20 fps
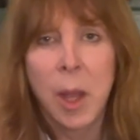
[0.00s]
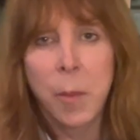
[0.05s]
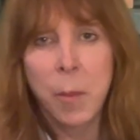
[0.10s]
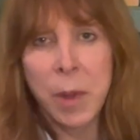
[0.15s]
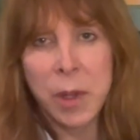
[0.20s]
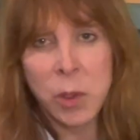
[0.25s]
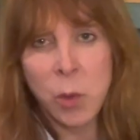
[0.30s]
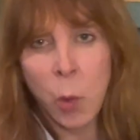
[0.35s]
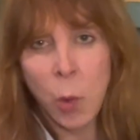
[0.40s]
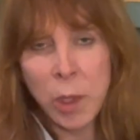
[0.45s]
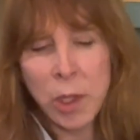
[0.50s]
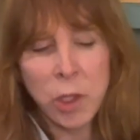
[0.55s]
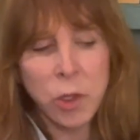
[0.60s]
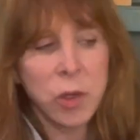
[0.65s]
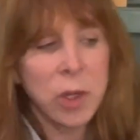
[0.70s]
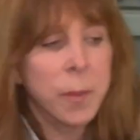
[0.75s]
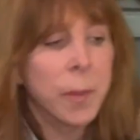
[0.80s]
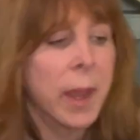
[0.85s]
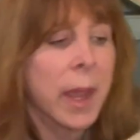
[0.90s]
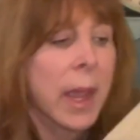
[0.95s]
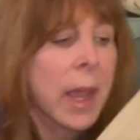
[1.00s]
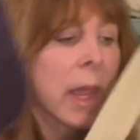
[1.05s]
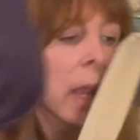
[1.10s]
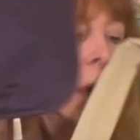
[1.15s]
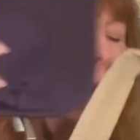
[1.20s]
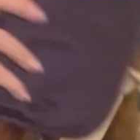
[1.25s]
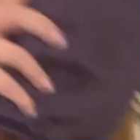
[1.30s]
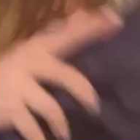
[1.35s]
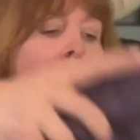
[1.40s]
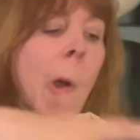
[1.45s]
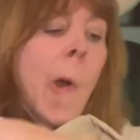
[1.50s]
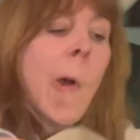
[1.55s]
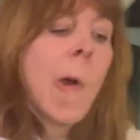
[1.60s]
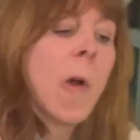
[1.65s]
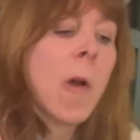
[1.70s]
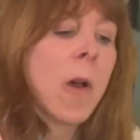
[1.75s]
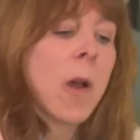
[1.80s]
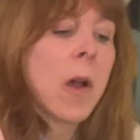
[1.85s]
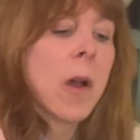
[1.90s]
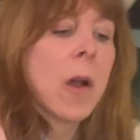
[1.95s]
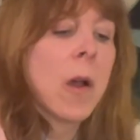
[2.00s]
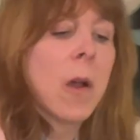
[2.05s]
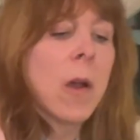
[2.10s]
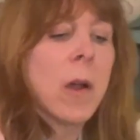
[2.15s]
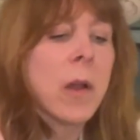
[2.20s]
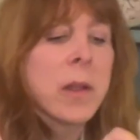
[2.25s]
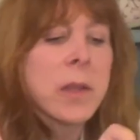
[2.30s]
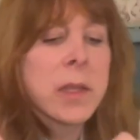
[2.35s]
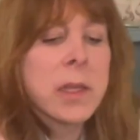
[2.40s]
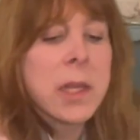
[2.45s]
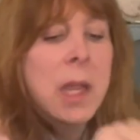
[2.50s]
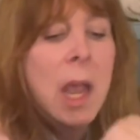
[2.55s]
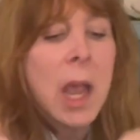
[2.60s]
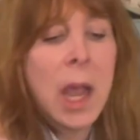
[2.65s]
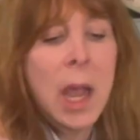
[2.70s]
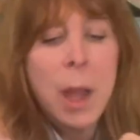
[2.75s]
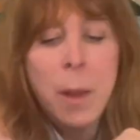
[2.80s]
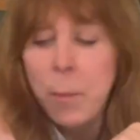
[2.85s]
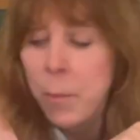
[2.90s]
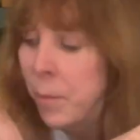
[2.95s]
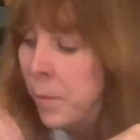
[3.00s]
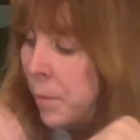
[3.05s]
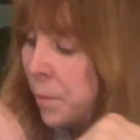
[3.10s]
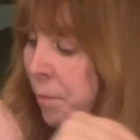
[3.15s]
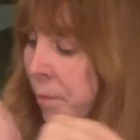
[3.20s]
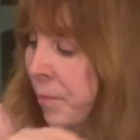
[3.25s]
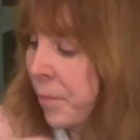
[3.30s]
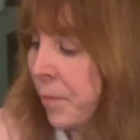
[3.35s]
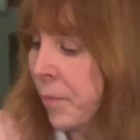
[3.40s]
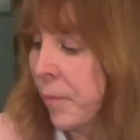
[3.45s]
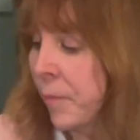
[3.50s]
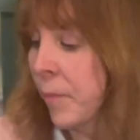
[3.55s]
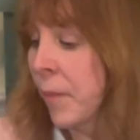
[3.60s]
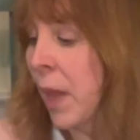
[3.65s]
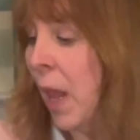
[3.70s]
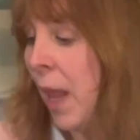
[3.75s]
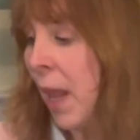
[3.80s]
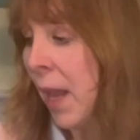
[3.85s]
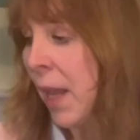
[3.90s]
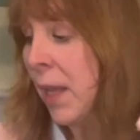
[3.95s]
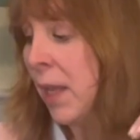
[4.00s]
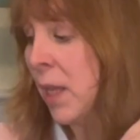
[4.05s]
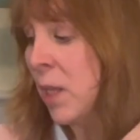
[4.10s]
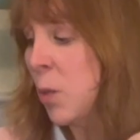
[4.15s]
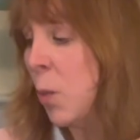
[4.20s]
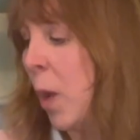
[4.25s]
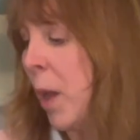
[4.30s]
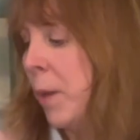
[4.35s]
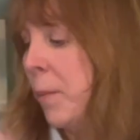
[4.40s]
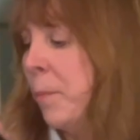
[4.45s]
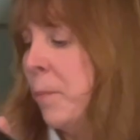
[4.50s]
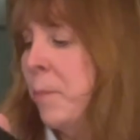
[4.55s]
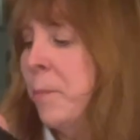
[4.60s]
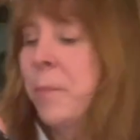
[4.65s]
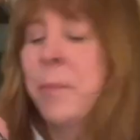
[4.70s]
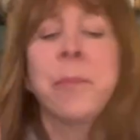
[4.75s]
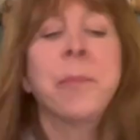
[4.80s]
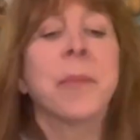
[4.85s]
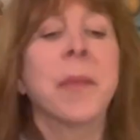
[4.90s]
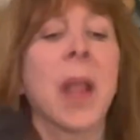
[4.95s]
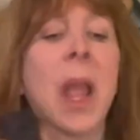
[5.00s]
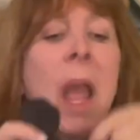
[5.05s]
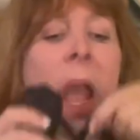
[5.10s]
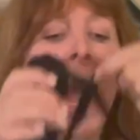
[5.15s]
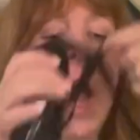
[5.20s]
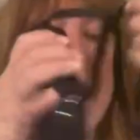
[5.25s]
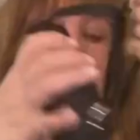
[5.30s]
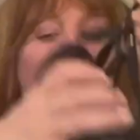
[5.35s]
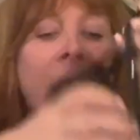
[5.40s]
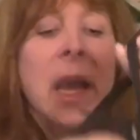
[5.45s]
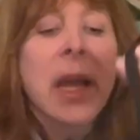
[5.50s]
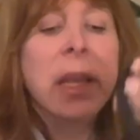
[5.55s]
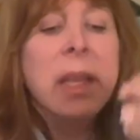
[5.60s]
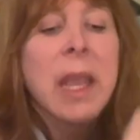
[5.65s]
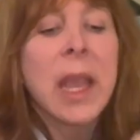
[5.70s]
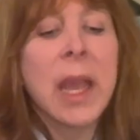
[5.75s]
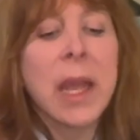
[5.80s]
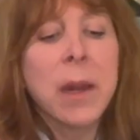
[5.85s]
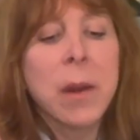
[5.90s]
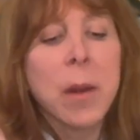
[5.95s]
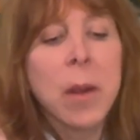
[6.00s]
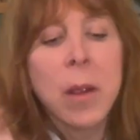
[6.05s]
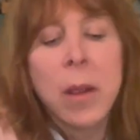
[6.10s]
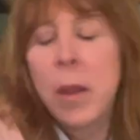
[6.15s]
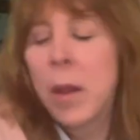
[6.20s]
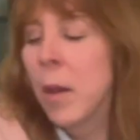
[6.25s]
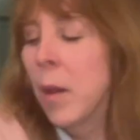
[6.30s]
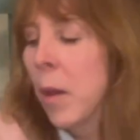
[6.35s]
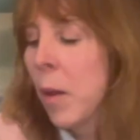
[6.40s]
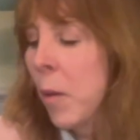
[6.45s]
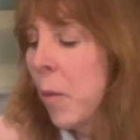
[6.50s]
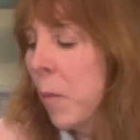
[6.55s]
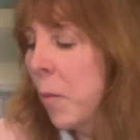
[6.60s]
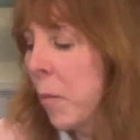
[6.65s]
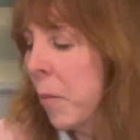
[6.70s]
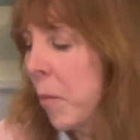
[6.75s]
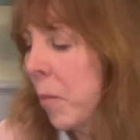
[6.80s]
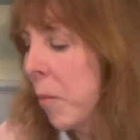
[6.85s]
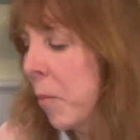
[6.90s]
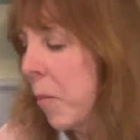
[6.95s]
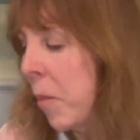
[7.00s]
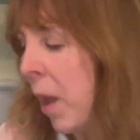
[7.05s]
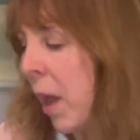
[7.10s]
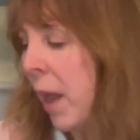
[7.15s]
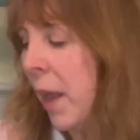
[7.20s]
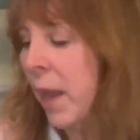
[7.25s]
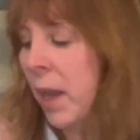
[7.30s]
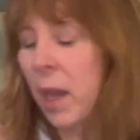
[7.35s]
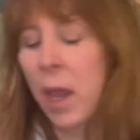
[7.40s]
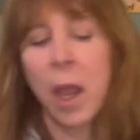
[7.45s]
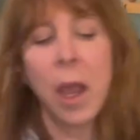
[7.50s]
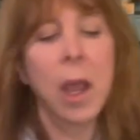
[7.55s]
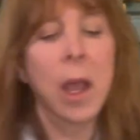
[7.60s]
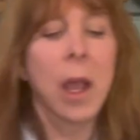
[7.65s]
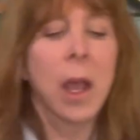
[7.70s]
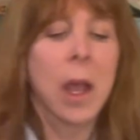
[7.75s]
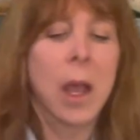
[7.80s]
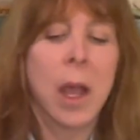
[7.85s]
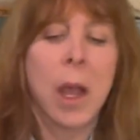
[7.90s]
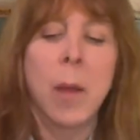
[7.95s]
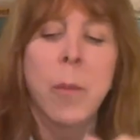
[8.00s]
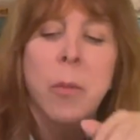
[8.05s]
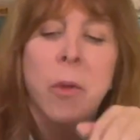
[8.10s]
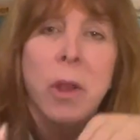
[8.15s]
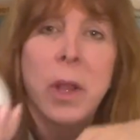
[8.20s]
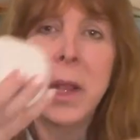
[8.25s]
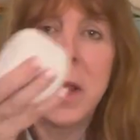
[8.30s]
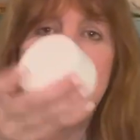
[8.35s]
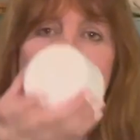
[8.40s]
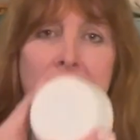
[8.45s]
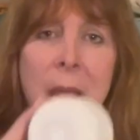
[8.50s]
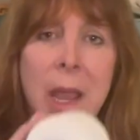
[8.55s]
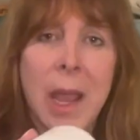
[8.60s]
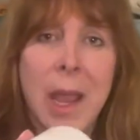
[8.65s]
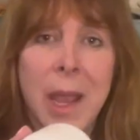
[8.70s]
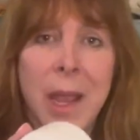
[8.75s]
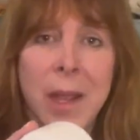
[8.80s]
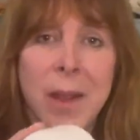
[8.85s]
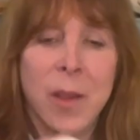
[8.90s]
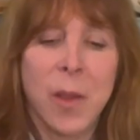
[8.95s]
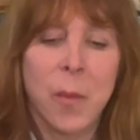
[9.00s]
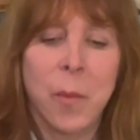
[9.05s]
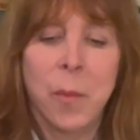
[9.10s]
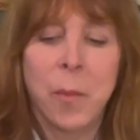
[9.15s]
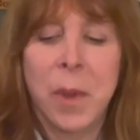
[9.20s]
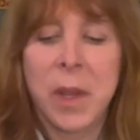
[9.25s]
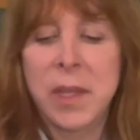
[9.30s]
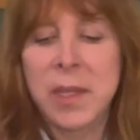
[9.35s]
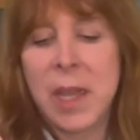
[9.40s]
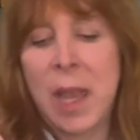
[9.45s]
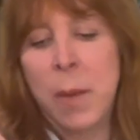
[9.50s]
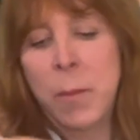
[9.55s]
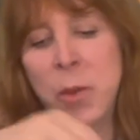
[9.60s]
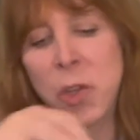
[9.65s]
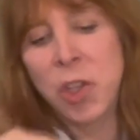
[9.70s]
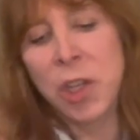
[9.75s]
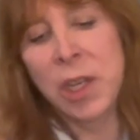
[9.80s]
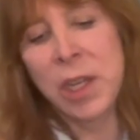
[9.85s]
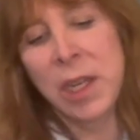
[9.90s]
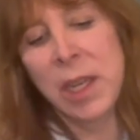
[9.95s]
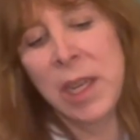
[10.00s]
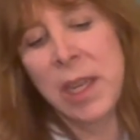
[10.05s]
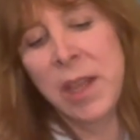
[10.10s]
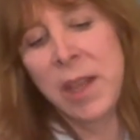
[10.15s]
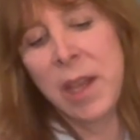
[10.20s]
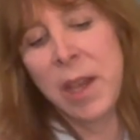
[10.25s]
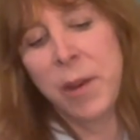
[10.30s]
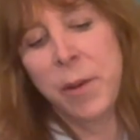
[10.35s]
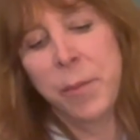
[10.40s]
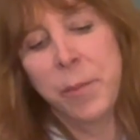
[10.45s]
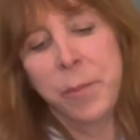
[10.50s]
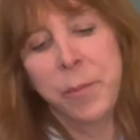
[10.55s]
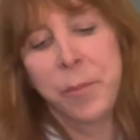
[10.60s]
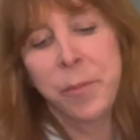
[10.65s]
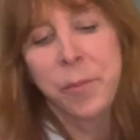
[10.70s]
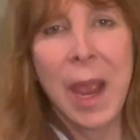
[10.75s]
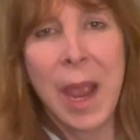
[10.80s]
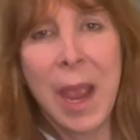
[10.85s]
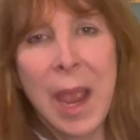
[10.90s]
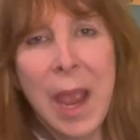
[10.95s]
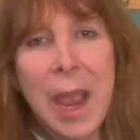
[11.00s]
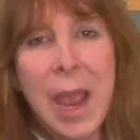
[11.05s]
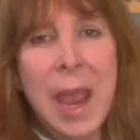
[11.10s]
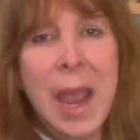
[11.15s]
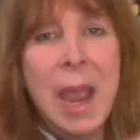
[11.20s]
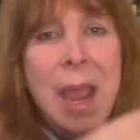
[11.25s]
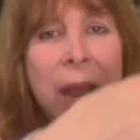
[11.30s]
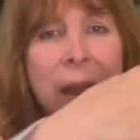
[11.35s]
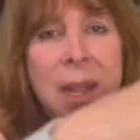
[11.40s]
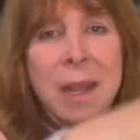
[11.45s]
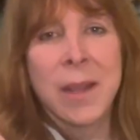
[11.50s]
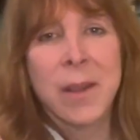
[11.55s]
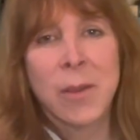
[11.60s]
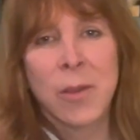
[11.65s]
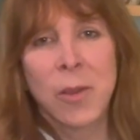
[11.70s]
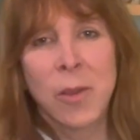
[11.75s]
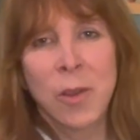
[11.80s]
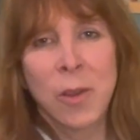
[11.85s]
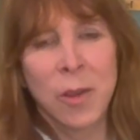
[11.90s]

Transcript: my toiletry bag on top. And guess what? I can get my umbrella and my sound machine in there. And